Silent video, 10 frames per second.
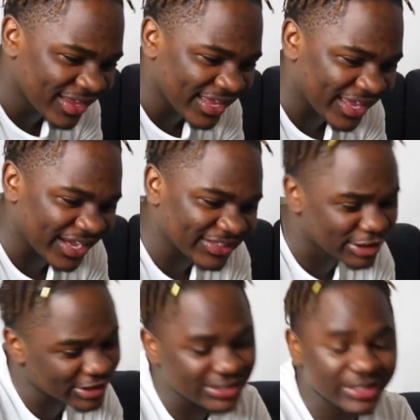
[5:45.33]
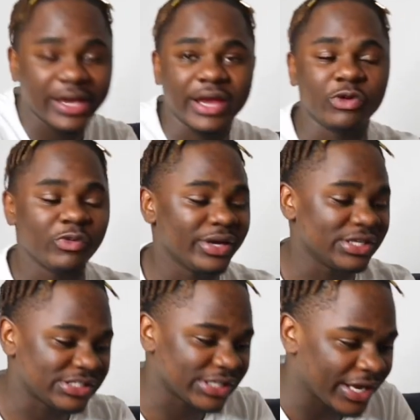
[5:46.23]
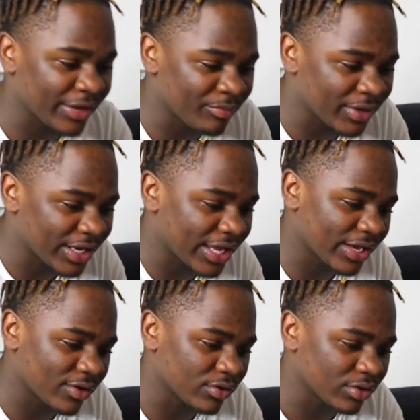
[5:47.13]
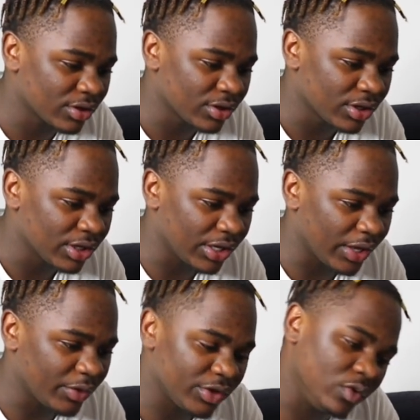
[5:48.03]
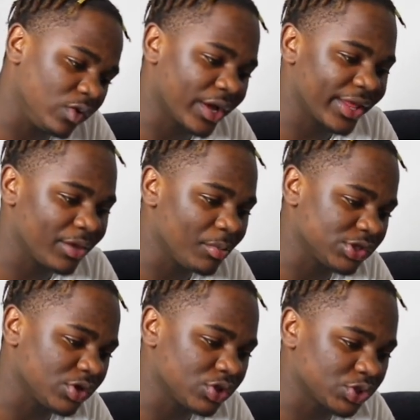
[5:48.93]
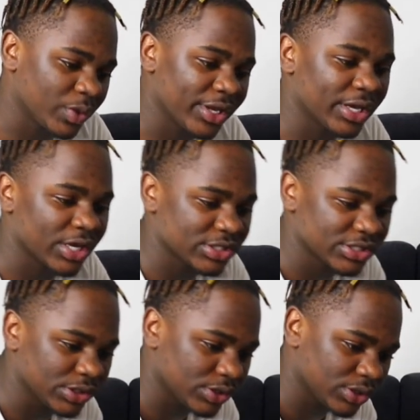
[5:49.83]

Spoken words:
Hey, I think this nigga ain't red, he's tired, man. I ain't go. Like when you look at him, he's all sweating and shit.